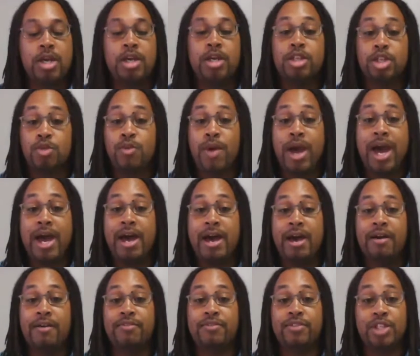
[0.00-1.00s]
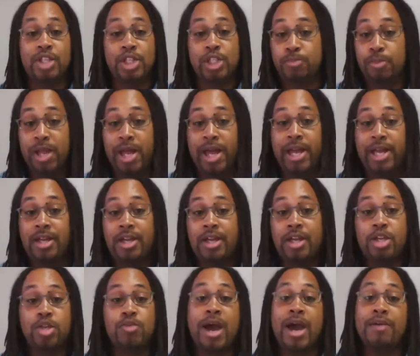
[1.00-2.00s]
You have display,
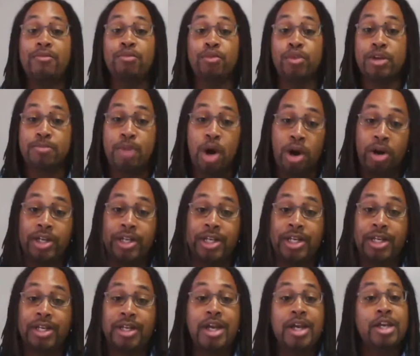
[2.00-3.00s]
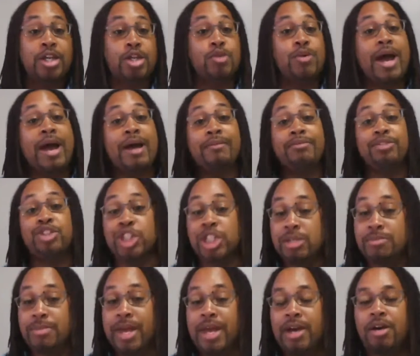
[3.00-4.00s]
you have remarketing, you have
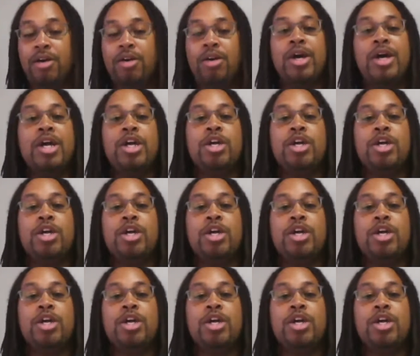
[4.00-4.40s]
Gmail,